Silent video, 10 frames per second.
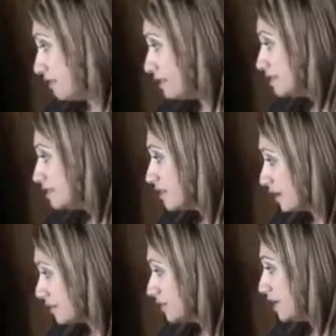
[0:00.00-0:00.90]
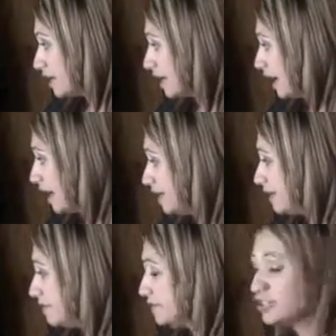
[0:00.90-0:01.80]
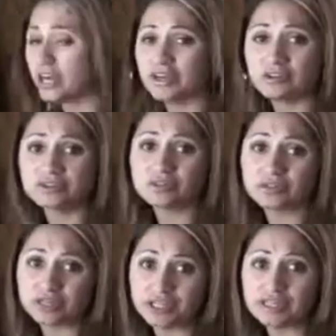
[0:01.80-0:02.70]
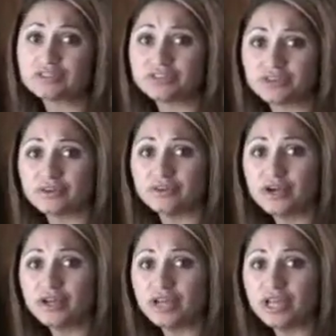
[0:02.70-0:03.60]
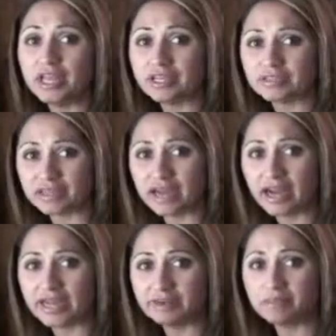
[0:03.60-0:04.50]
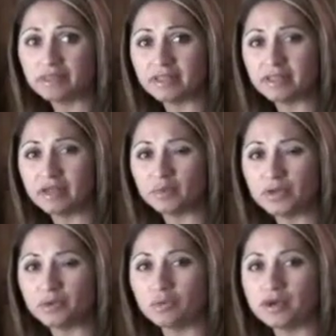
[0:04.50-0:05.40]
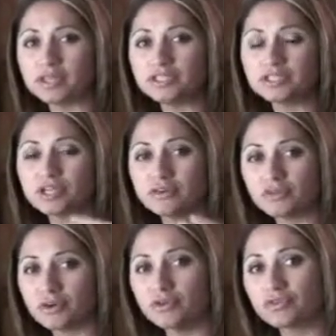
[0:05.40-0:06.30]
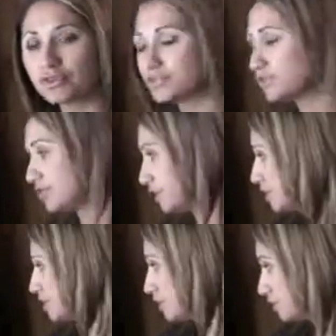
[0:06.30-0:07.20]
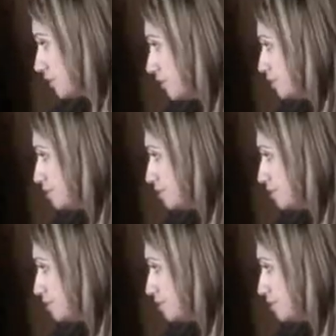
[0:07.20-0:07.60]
This is actually a guide in the child's learning, so it's a guide, but then yet we don't want to just hover over the student also.